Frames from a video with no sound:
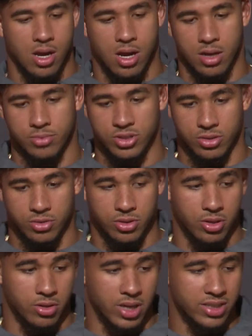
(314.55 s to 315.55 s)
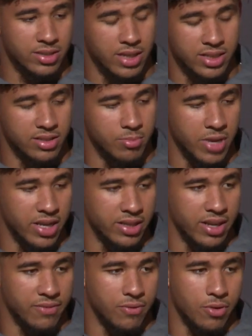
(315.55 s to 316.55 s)
Um, so you know, that's that's the main
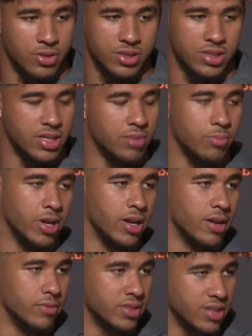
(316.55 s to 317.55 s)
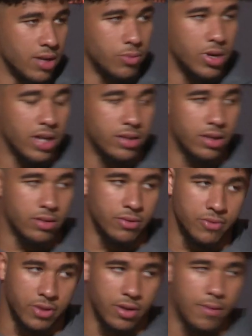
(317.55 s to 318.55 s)
thing for us, just getting better every time we're out there on the
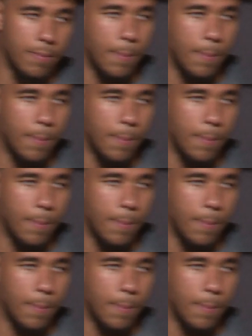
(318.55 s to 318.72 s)
field.